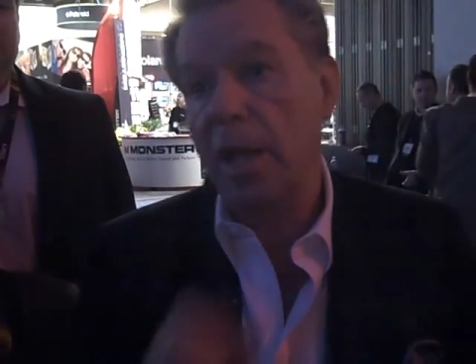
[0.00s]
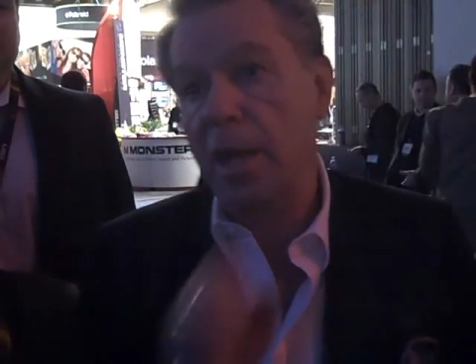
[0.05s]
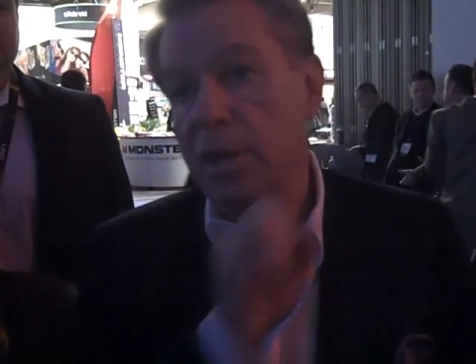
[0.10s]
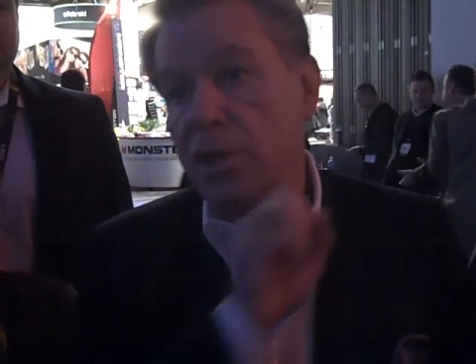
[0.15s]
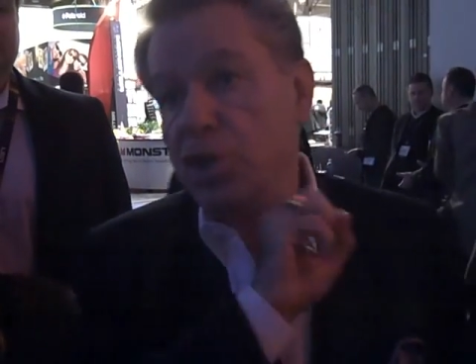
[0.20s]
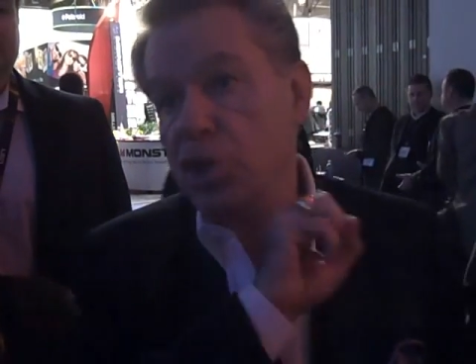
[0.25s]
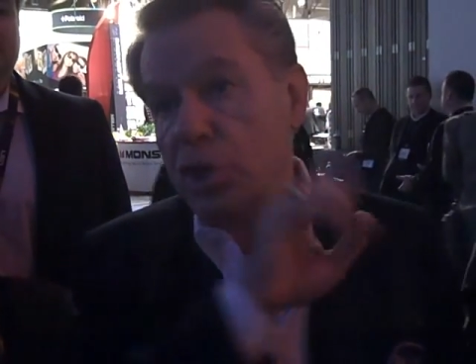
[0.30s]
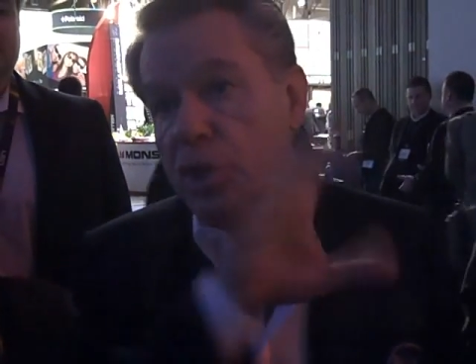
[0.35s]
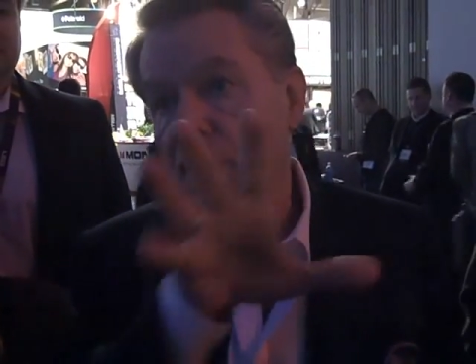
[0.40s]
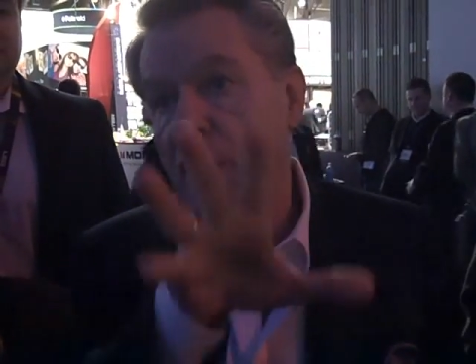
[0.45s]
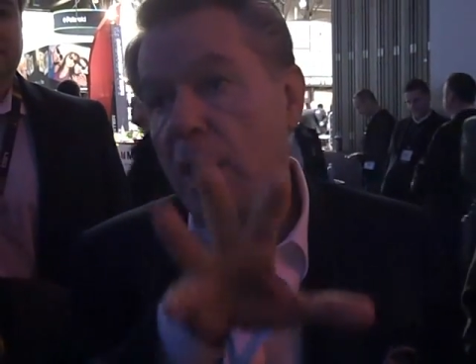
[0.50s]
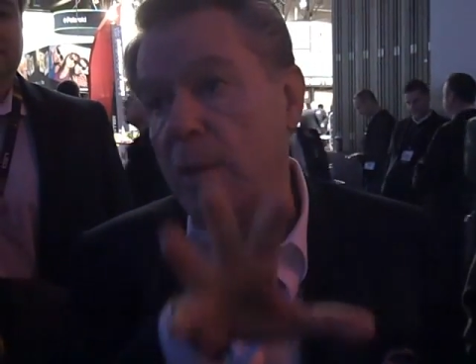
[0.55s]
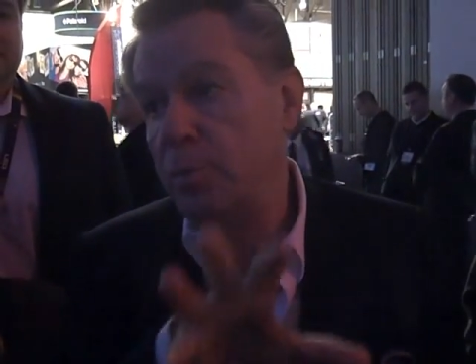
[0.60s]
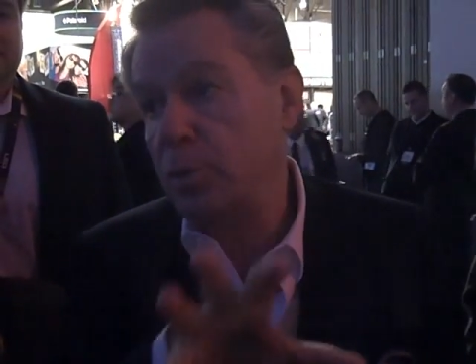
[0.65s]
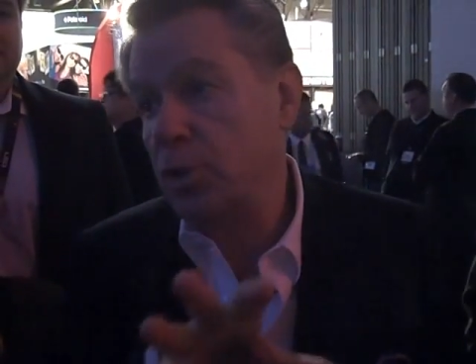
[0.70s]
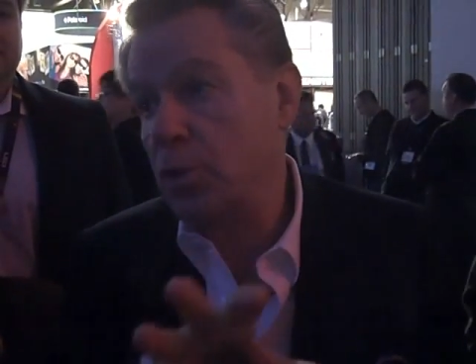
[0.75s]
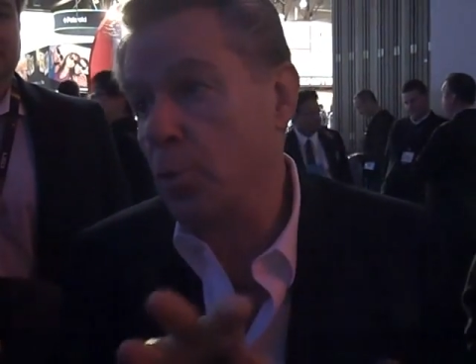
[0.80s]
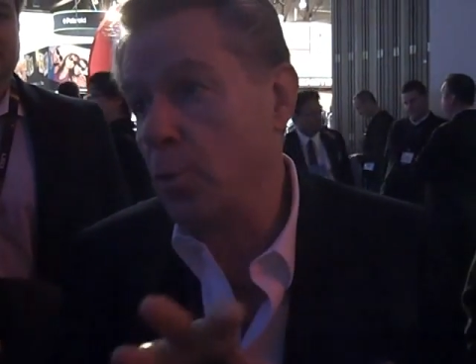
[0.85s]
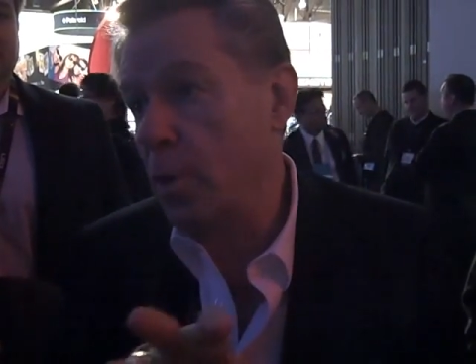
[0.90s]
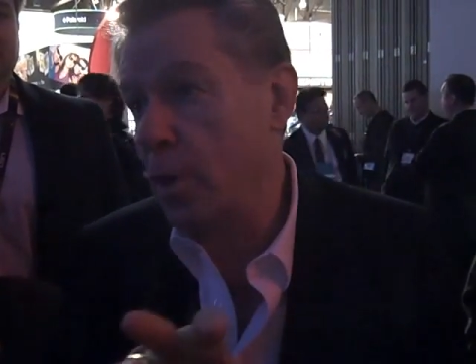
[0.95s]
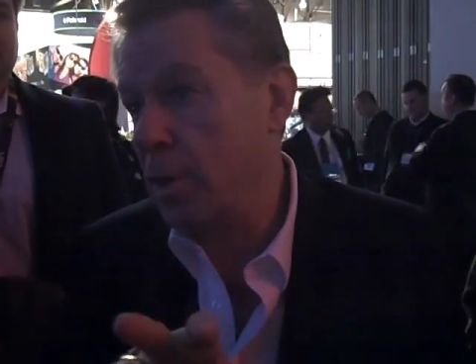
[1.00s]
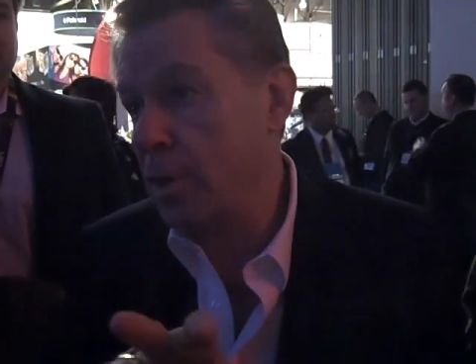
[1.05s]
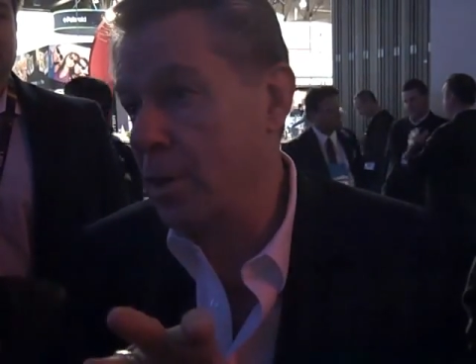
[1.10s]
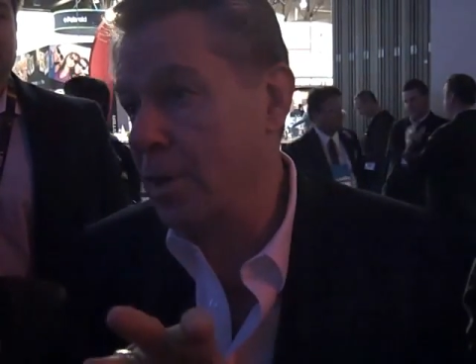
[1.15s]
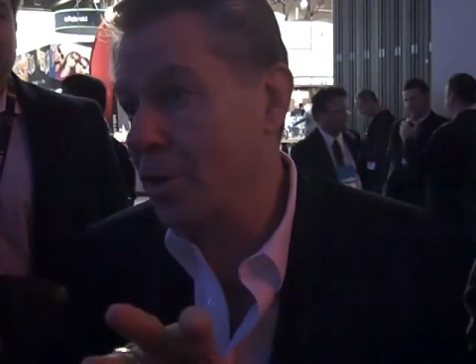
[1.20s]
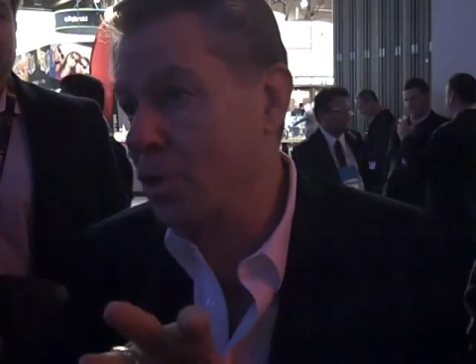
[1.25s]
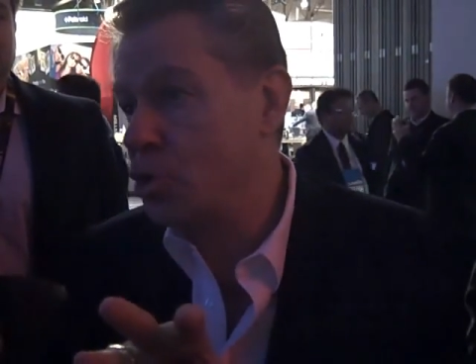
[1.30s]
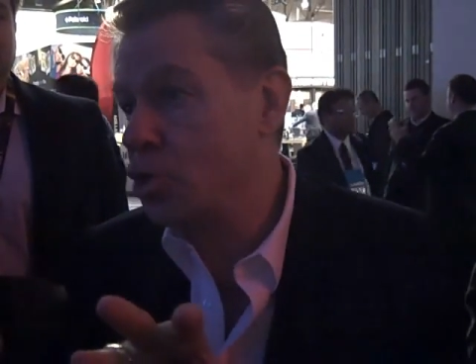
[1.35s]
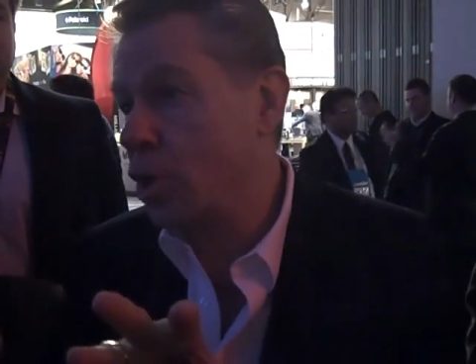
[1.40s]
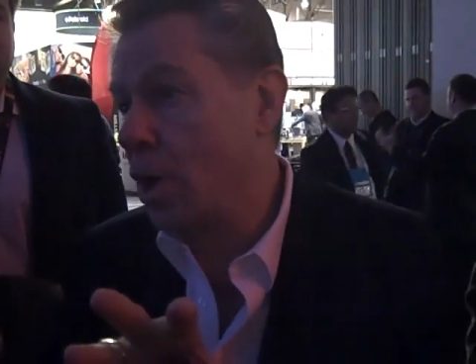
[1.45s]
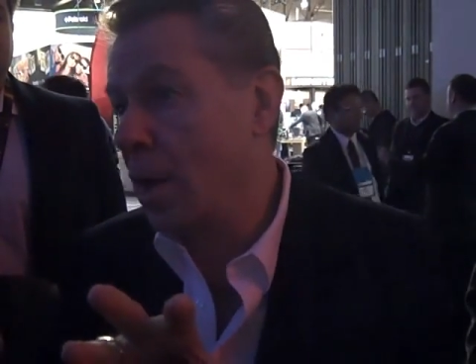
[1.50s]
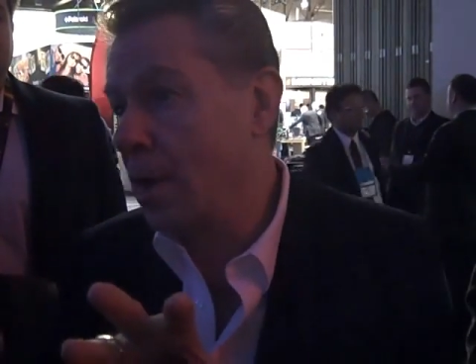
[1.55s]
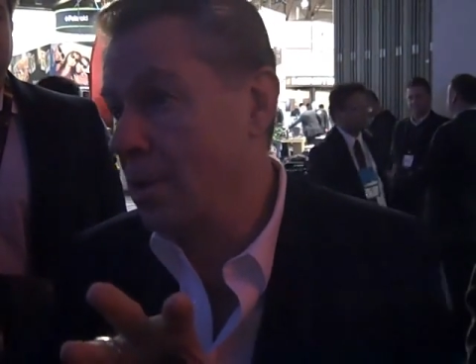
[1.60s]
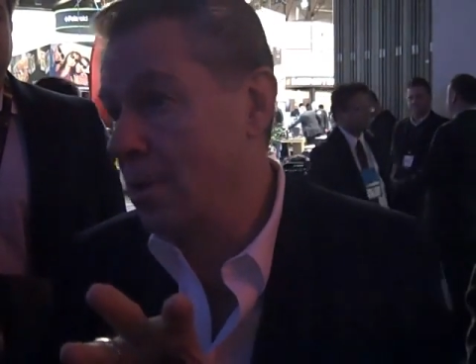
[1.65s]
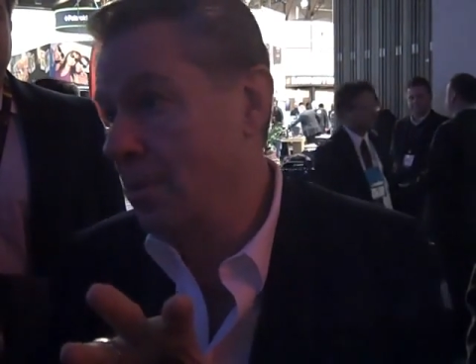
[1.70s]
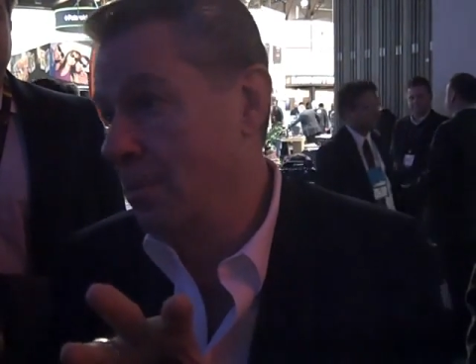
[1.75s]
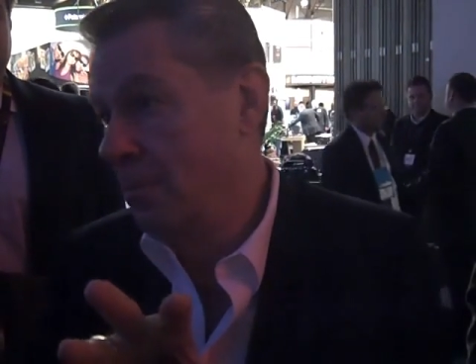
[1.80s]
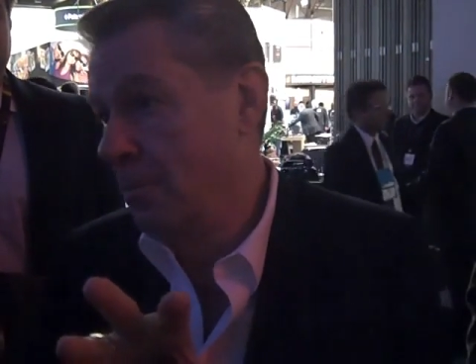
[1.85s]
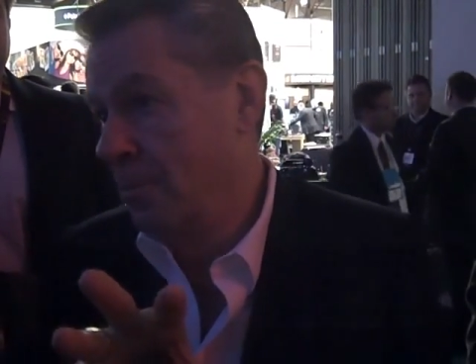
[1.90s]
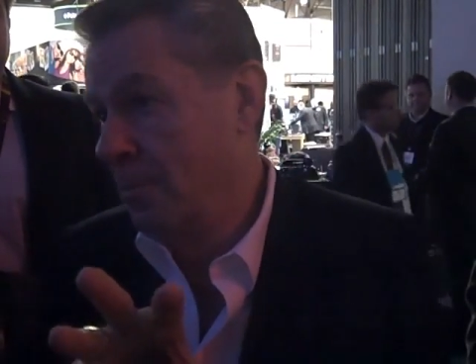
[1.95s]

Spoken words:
and it just types the word in a shot?